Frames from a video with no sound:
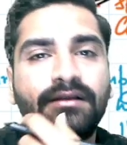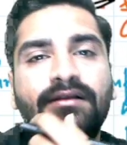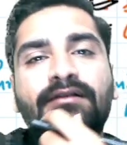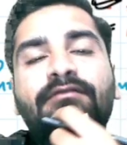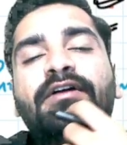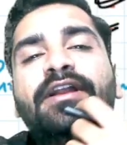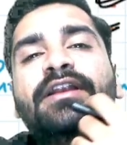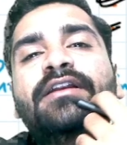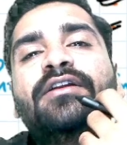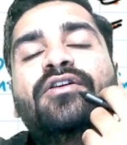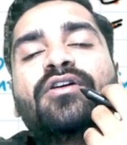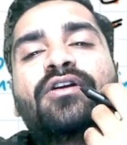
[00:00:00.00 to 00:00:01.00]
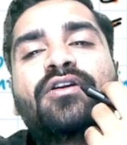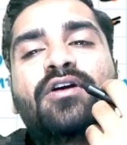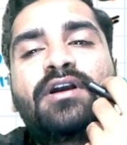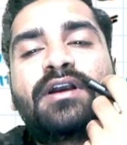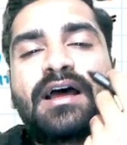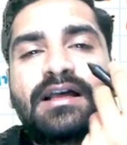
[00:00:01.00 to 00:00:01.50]
When you are
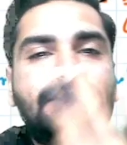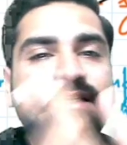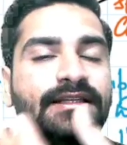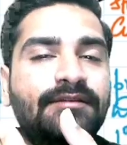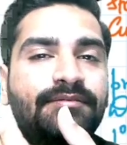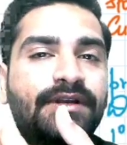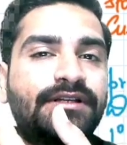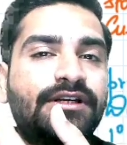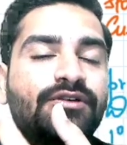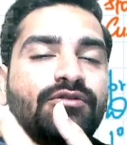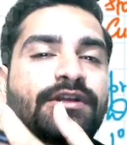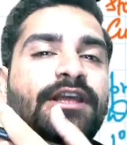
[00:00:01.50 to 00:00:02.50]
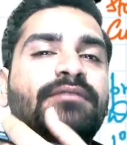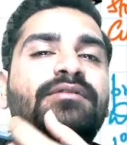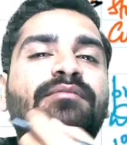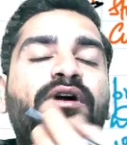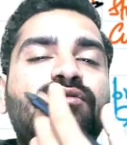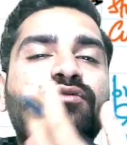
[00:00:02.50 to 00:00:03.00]
not asking the patient to keep
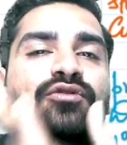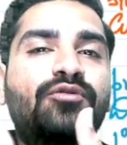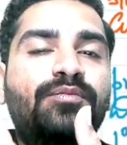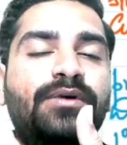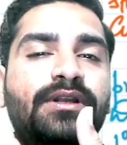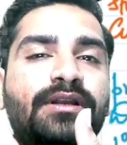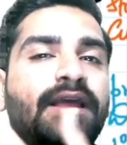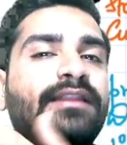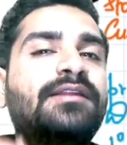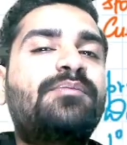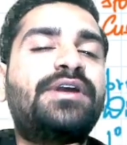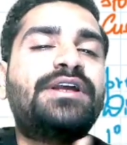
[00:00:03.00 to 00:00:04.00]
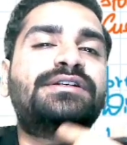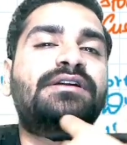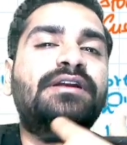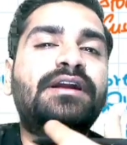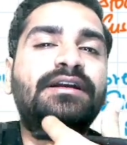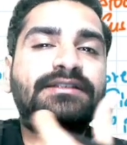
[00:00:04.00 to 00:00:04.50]
the mouth open and the
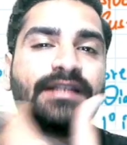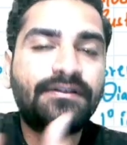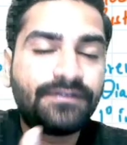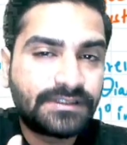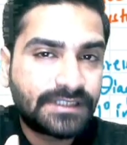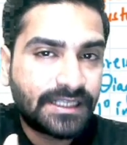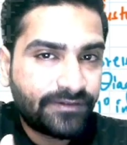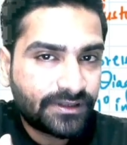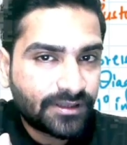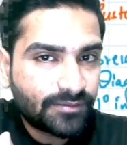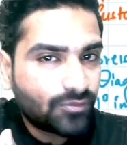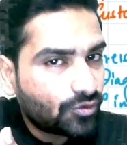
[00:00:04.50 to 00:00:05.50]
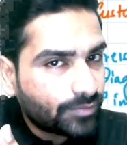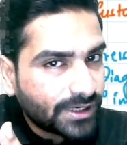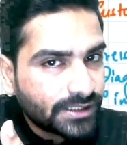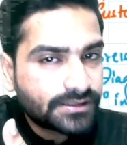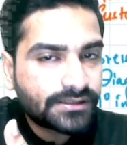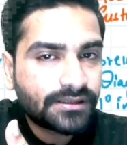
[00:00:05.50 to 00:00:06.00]
patient itself is giving the
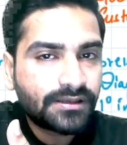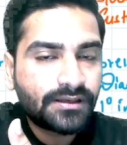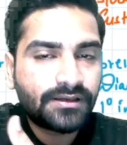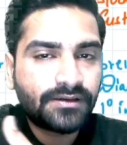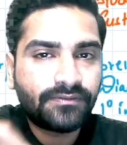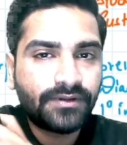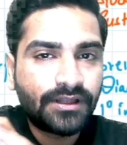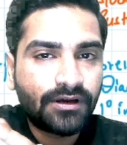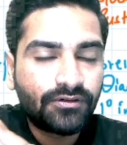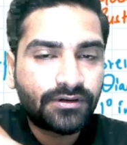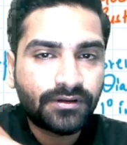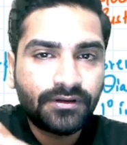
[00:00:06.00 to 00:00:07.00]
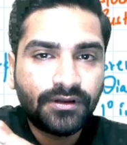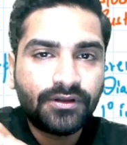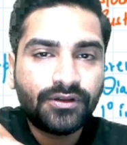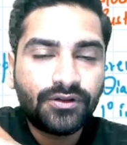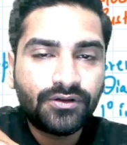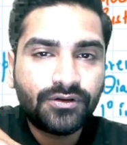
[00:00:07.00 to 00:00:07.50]
movements without
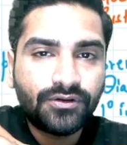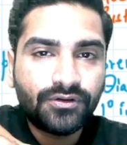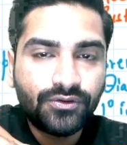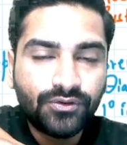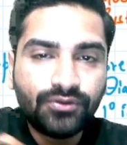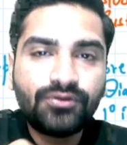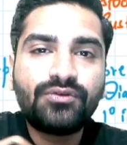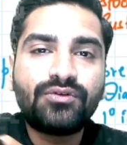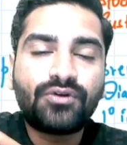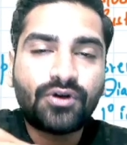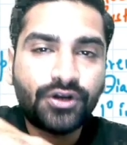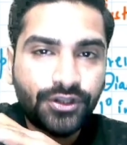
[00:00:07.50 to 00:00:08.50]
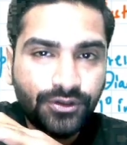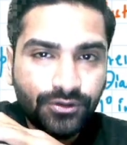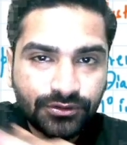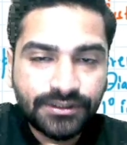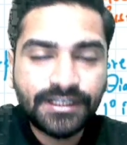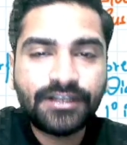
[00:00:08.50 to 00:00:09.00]
you not
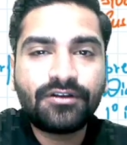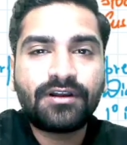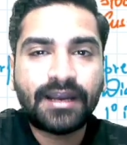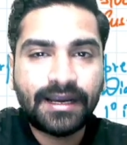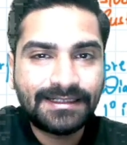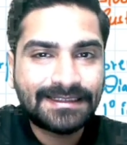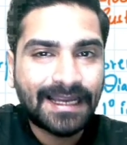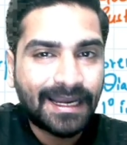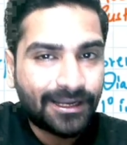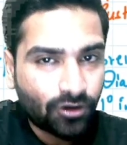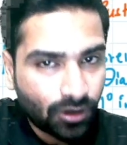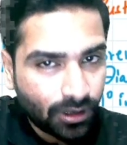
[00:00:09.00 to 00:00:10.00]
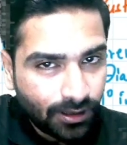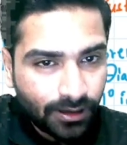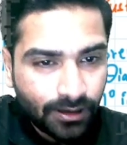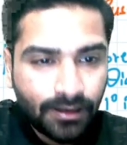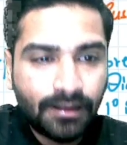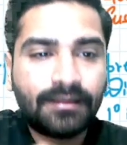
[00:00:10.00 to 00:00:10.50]
using your hands at all,
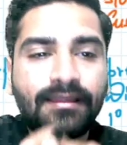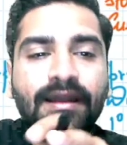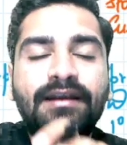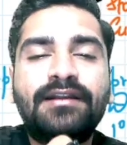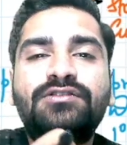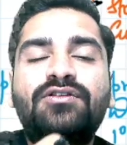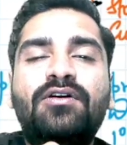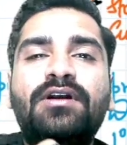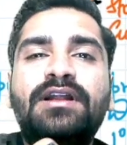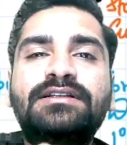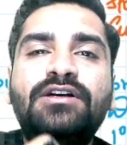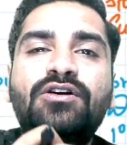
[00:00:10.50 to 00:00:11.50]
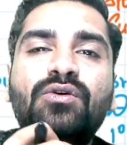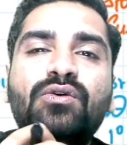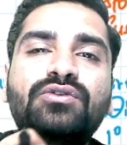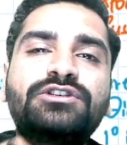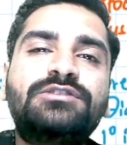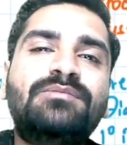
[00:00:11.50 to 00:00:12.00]
that is called as a
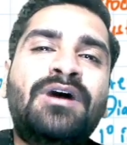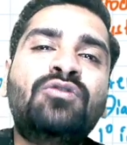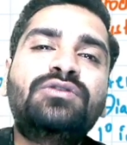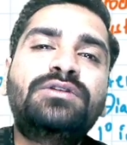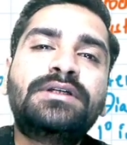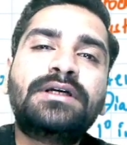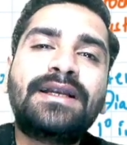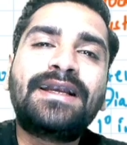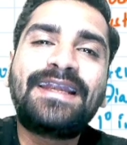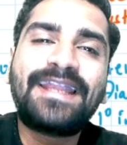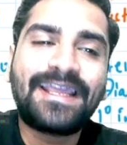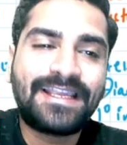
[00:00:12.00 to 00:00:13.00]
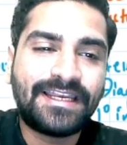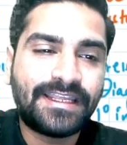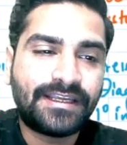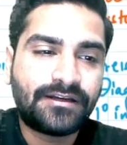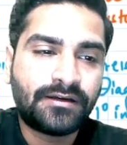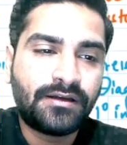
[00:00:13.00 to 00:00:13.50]
closed mouth
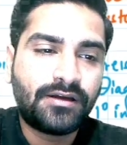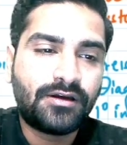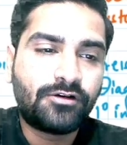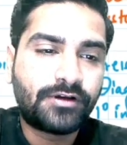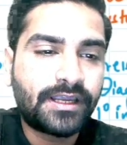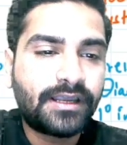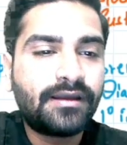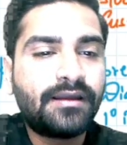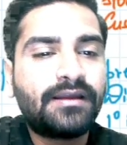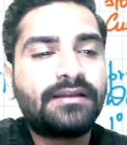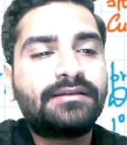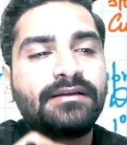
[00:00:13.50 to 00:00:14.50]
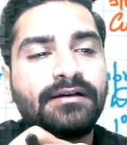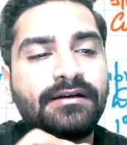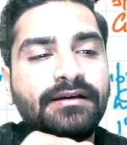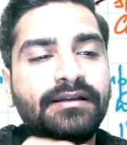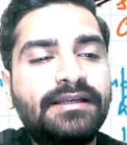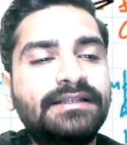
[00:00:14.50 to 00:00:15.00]
technique. Okay,
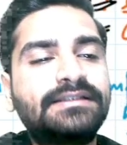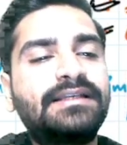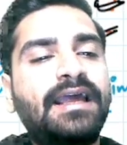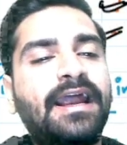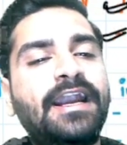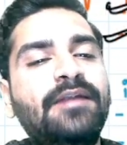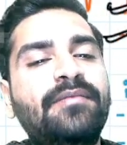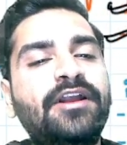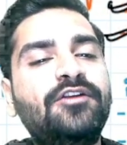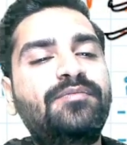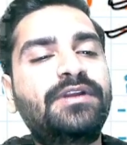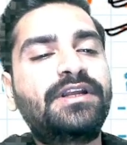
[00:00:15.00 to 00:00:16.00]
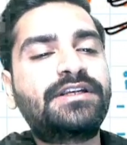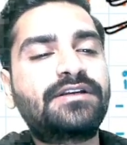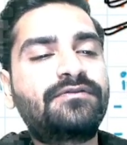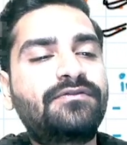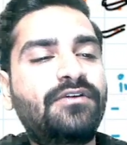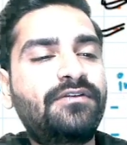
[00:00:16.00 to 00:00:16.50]
third is hand
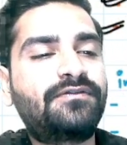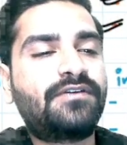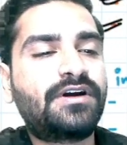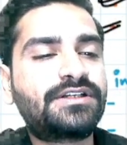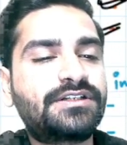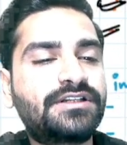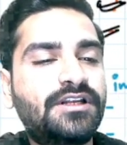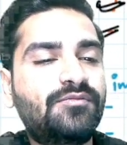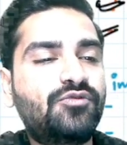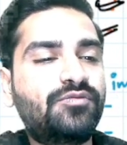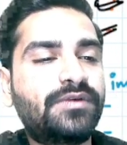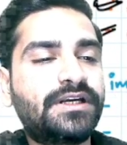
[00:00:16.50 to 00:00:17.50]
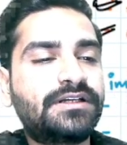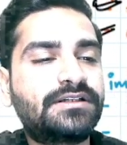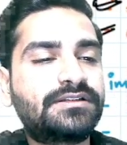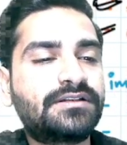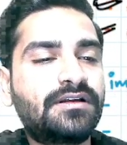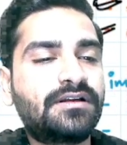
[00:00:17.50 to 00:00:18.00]
manipulation for functional
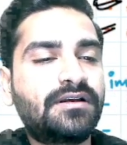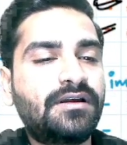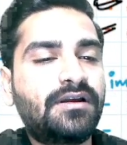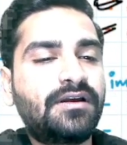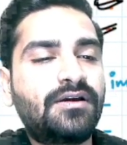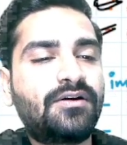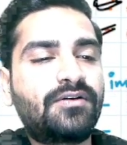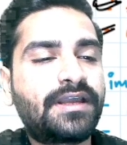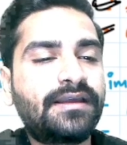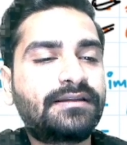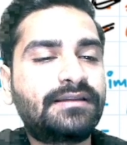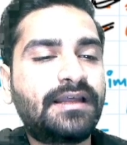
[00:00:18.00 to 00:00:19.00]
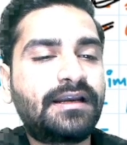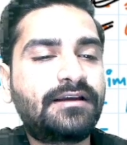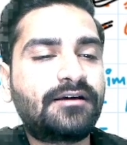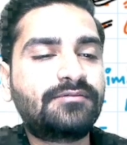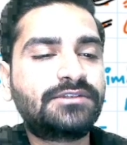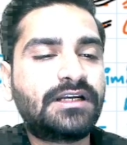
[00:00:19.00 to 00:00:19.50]
movements. Okay, that
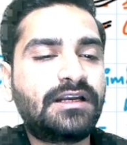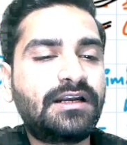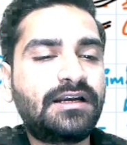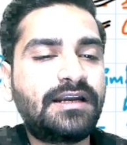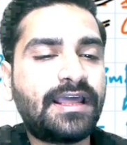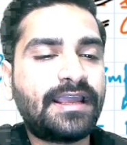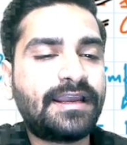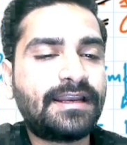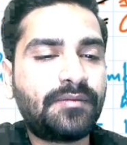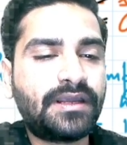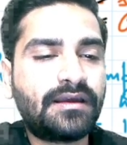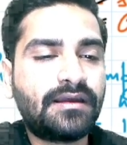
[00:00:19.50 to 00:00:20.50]
comes under dynamic